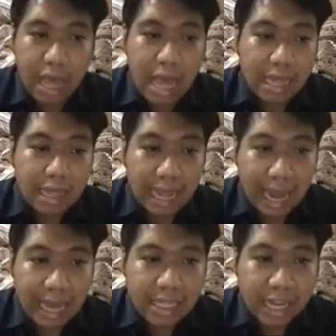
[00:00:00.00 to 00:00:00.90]
The
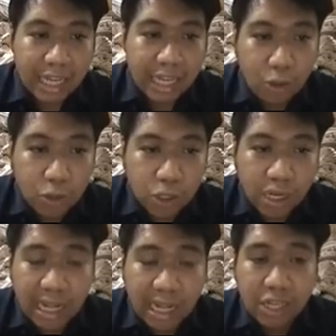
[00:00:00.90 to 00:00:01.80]
last resolution and
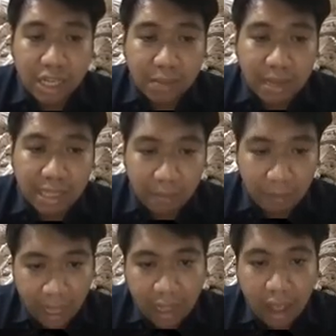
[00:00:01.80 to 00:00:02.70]
adjustments made